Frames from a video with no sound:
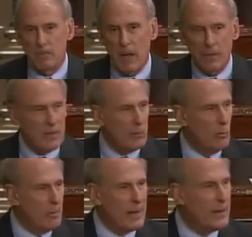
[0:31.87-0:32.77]
I think
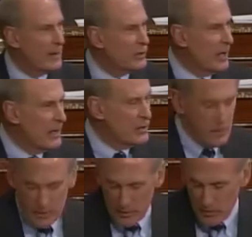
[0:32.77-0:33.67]
will mandate change
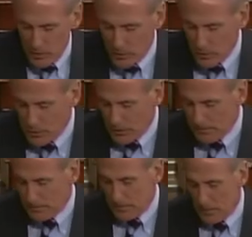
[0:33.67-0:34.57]
in this
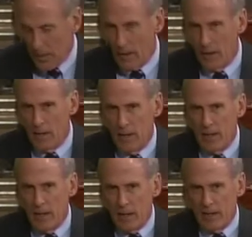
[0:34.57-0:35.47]
institution.
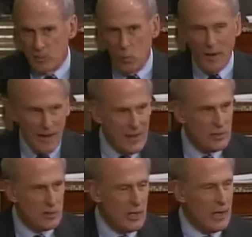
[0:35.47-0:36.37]
It's what
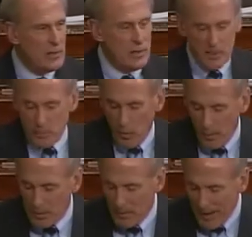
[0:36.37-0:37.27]
has changed that has
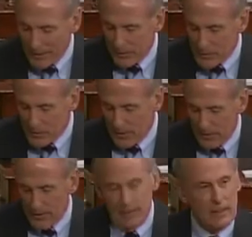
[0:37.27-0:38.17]
brought me back to the
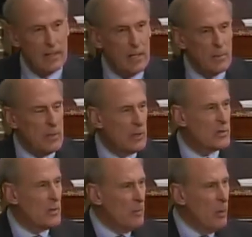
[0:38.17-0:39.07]
Senate, because
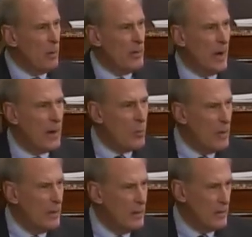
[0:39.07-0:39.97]
the more that I
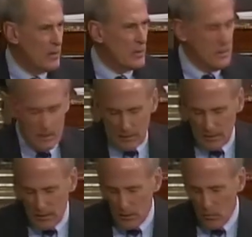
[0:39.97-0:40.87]
witnessed
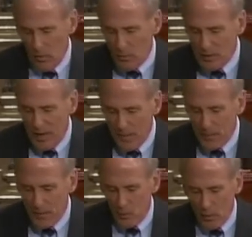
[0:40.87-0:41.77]
what was
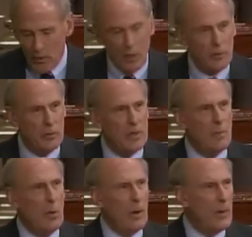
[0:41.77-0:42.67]
happening to our country, the
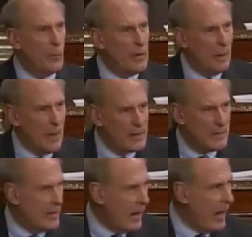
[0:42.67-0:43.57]
more I realized
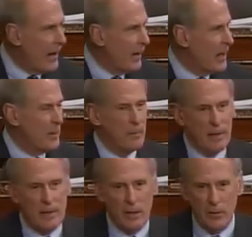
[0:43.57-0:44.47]
that I, like
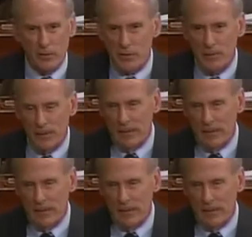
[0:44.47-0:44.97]
many others